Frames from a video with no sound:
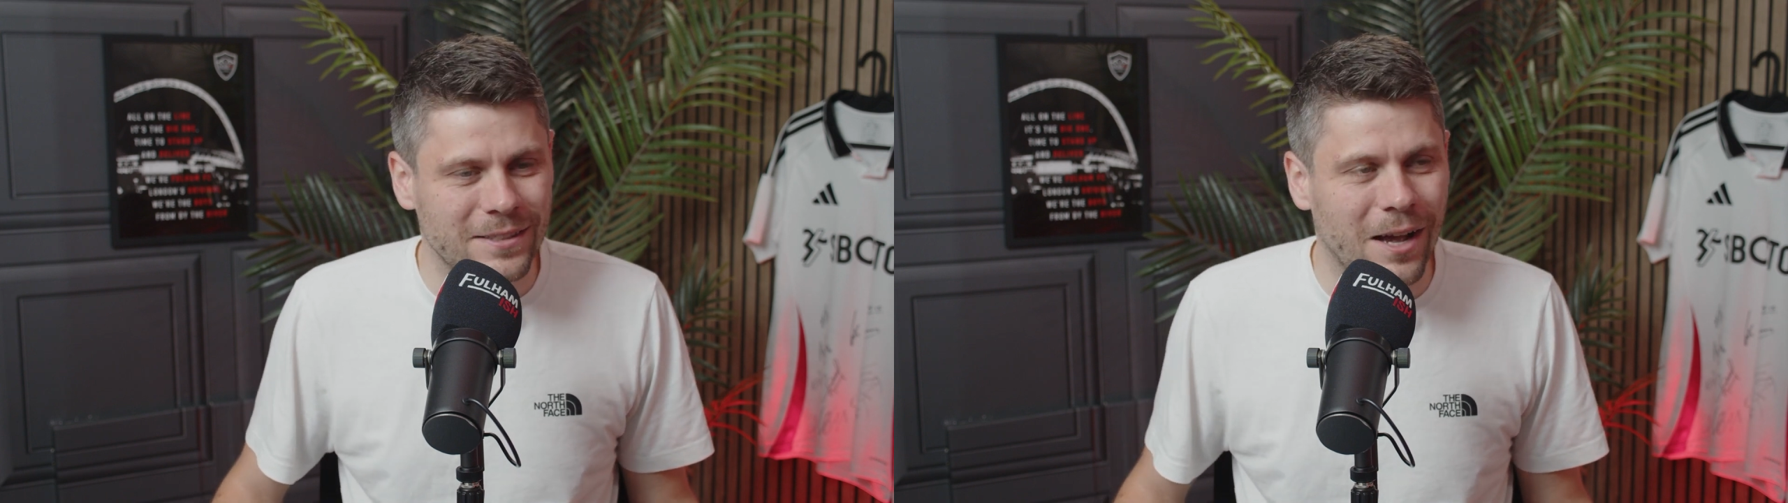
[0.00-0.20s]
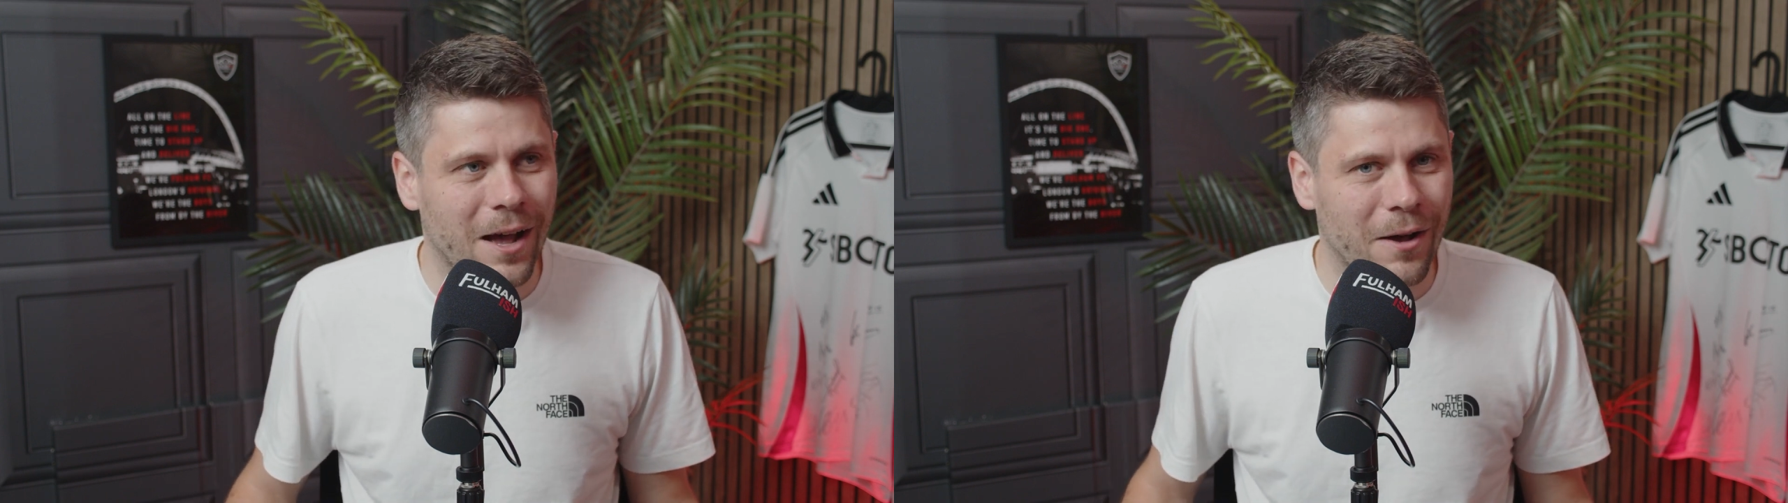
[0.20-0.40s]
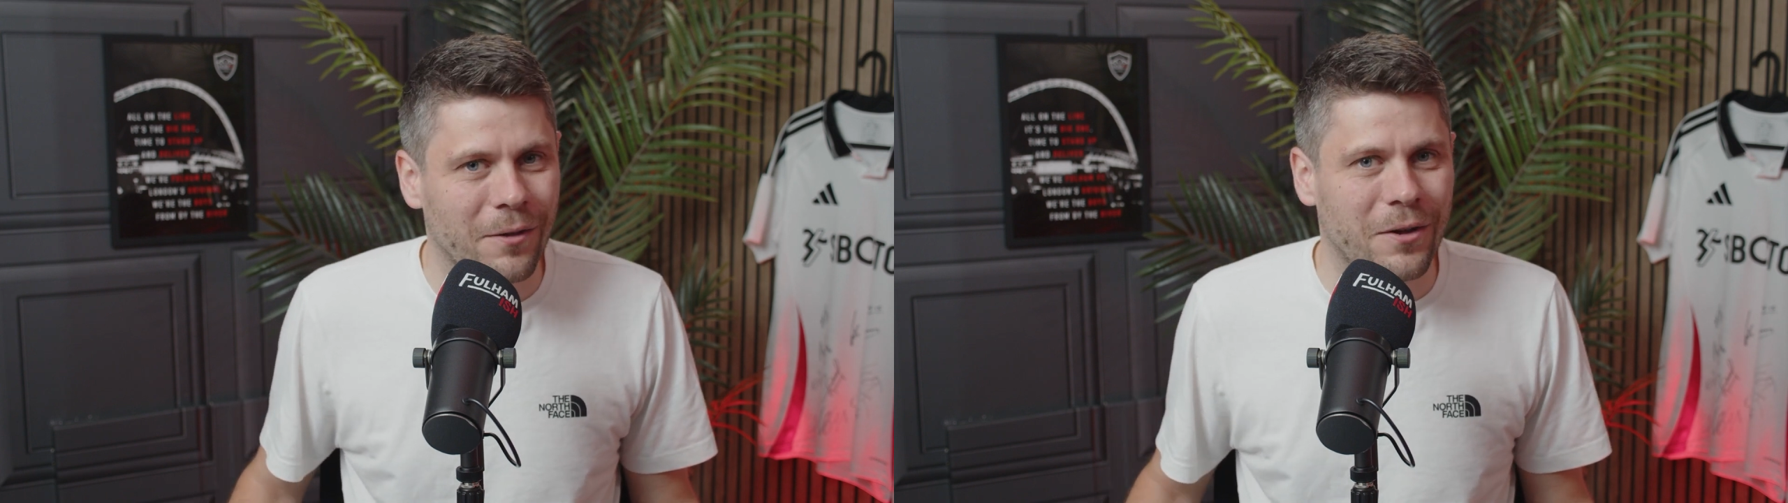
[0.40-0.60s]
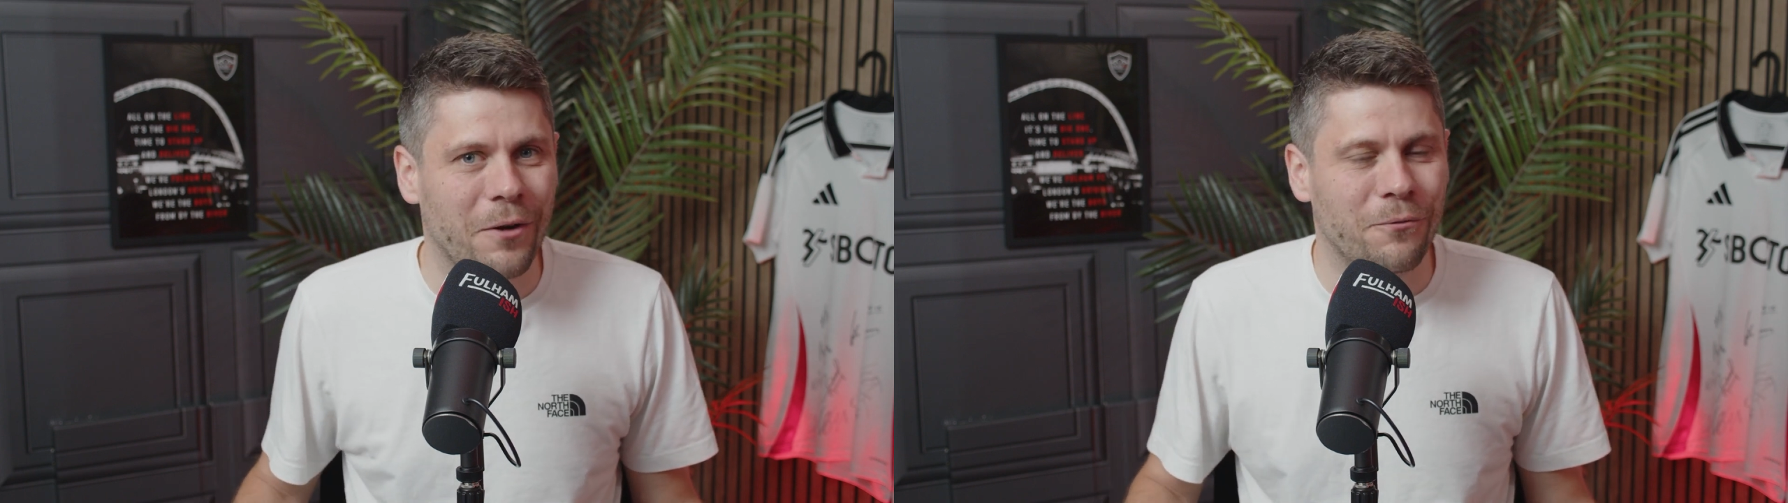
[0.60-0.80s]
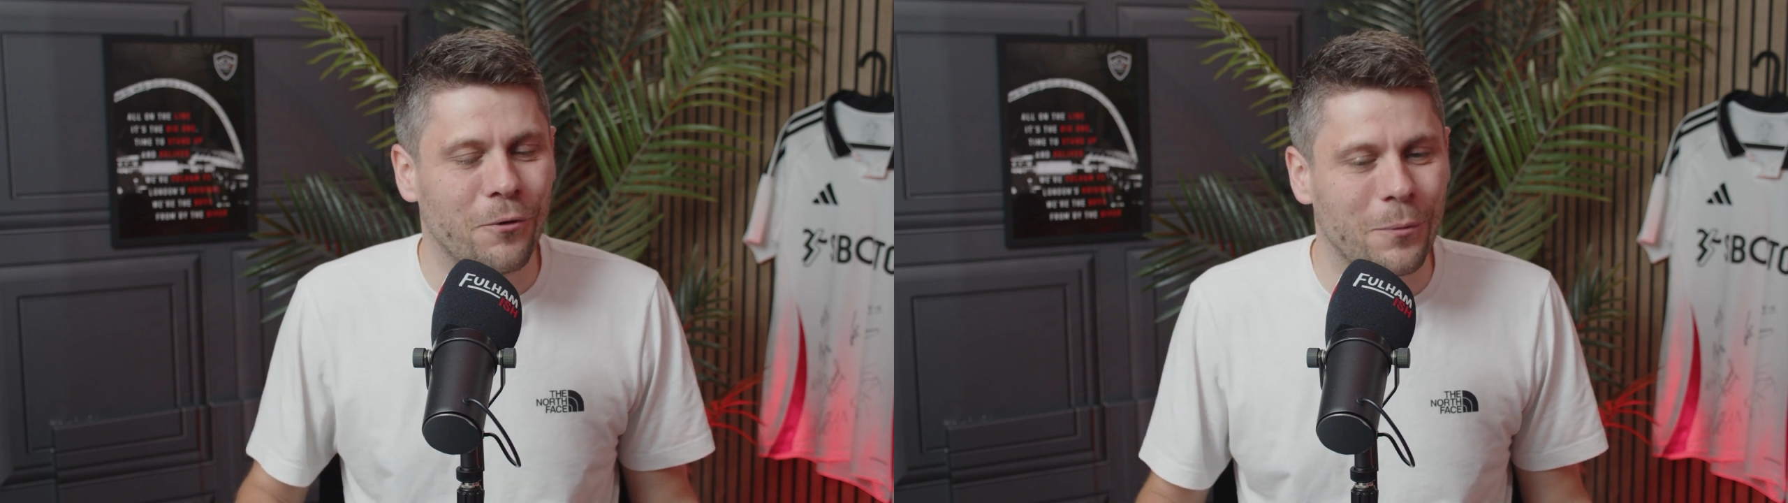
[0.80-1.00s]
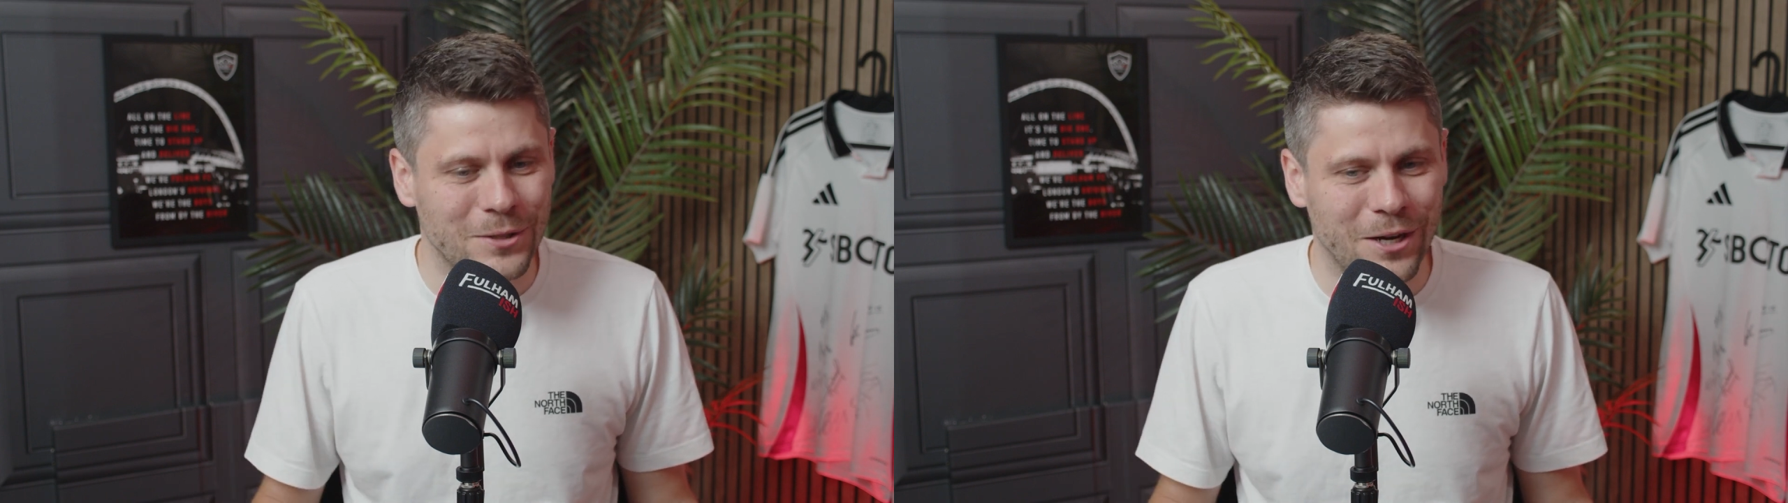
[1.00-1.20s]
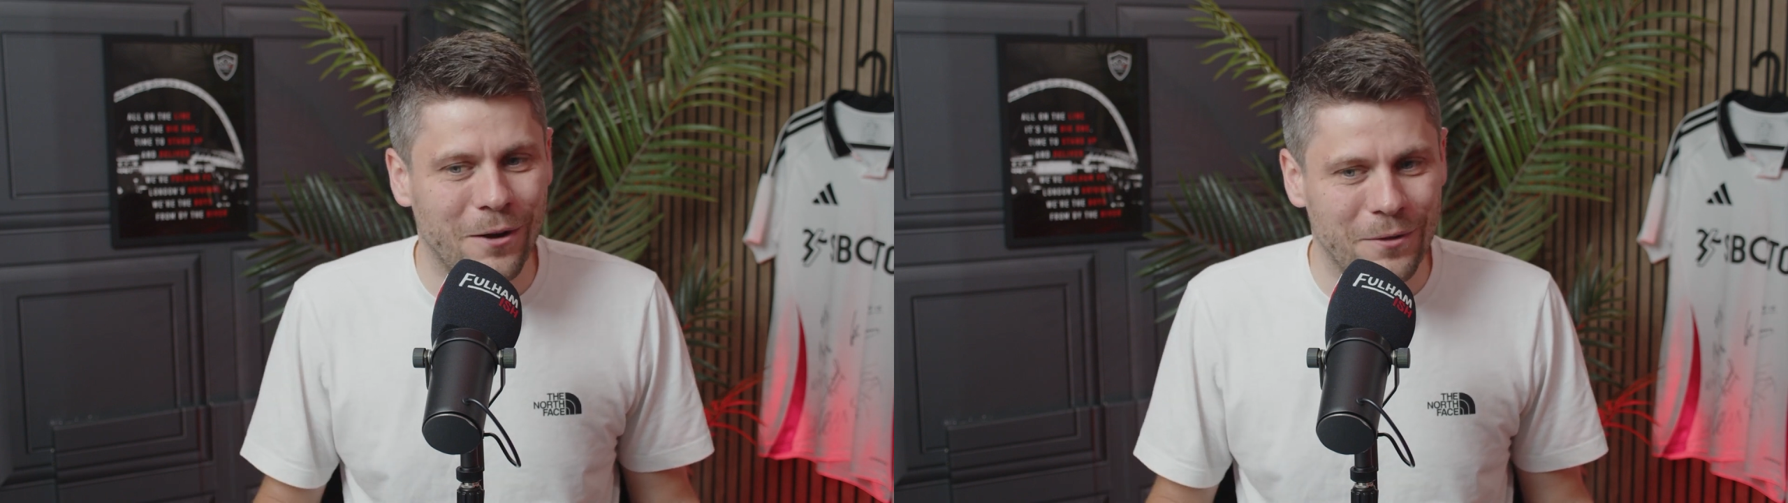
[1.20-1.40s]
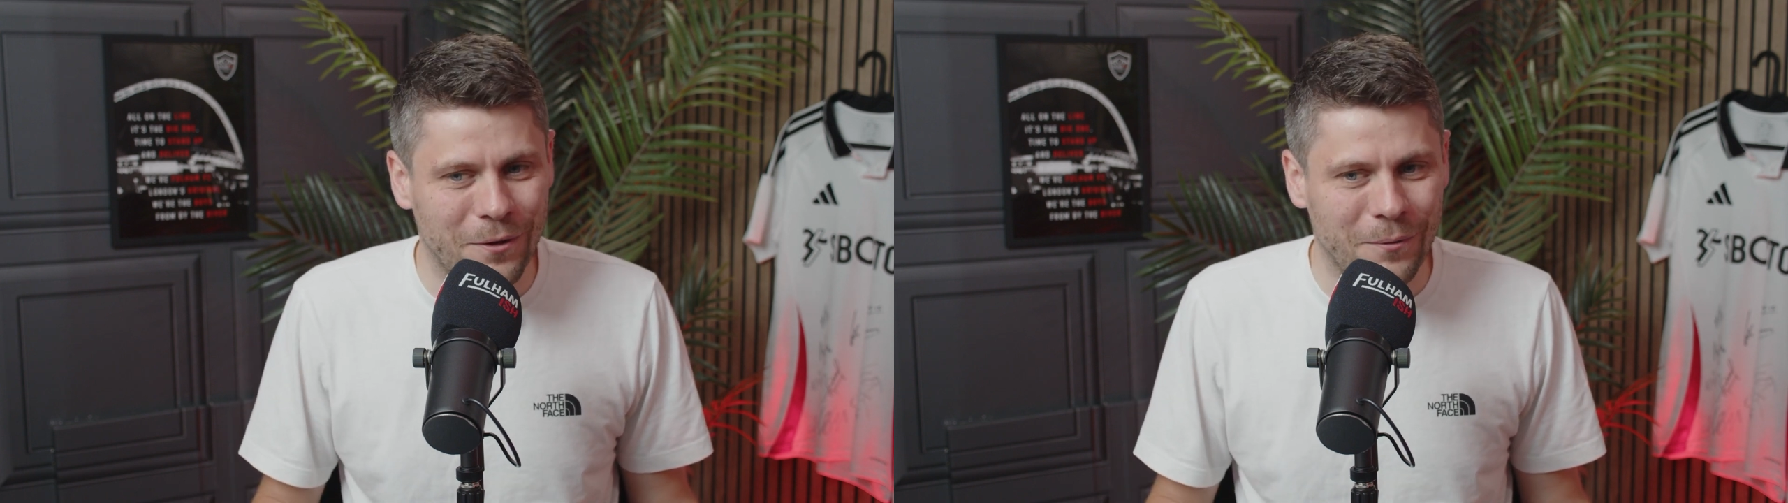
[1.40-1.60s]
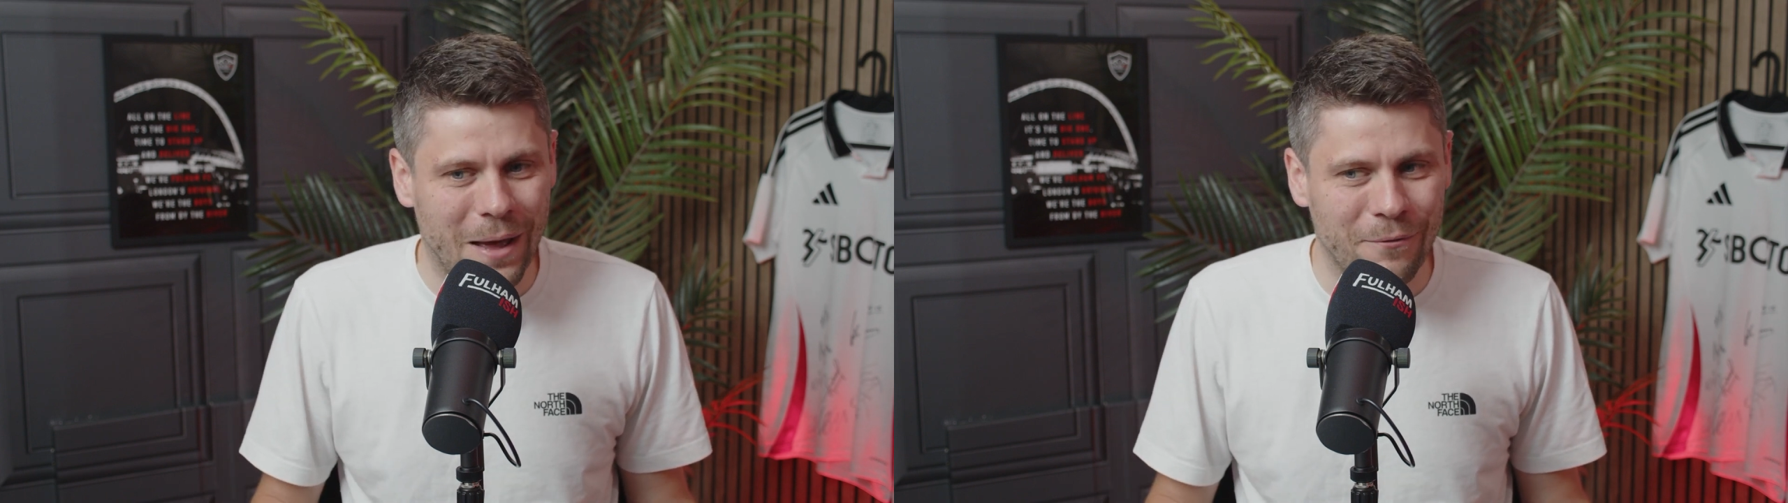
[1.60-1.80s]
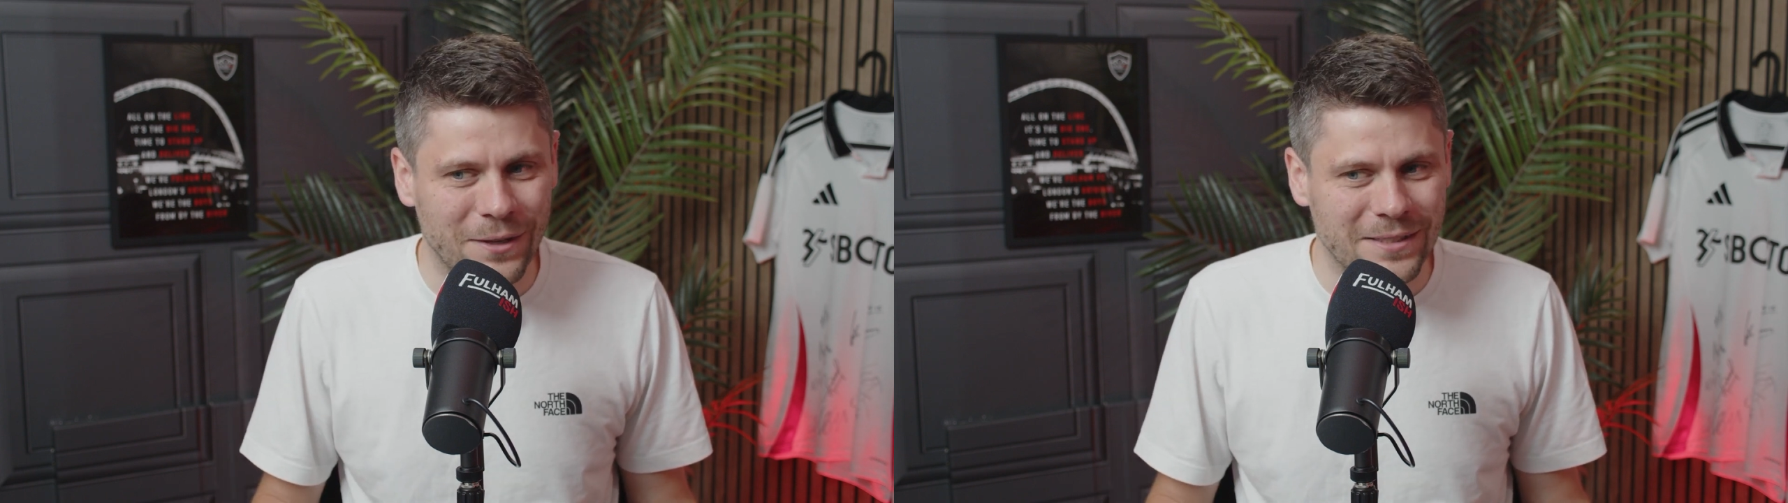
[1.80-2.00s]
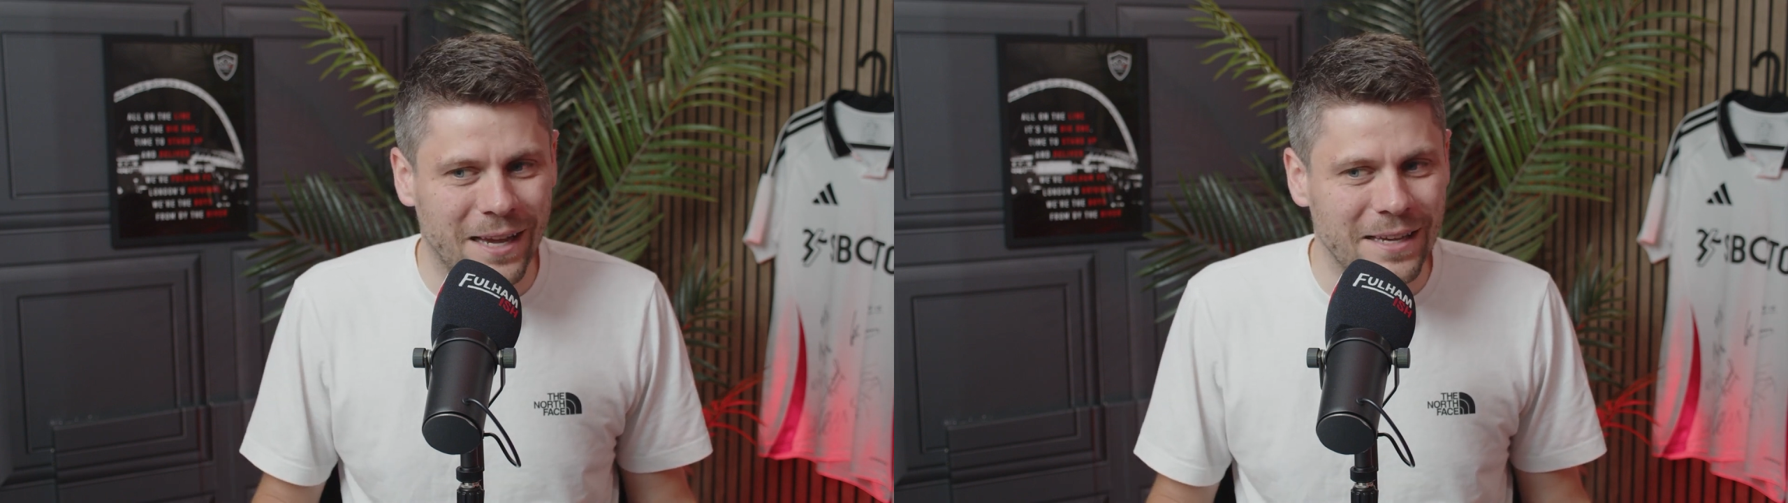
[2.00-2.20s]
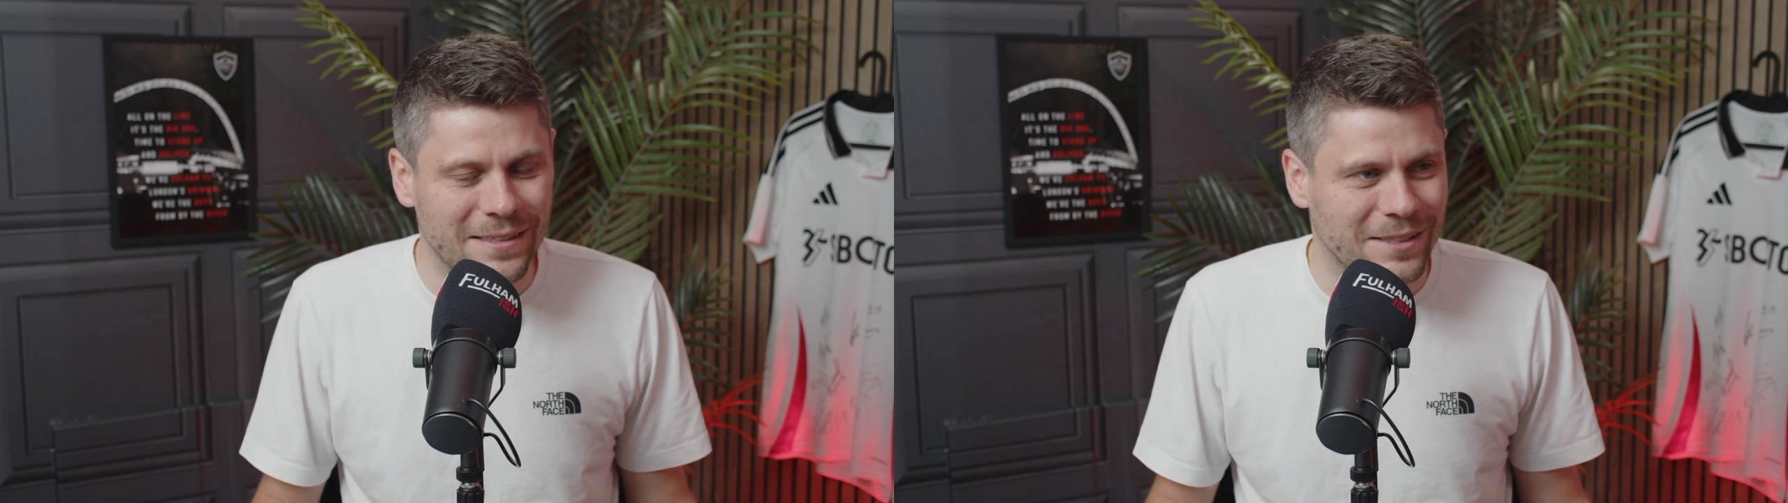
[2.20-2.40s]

the kind of former chair of the FSAs,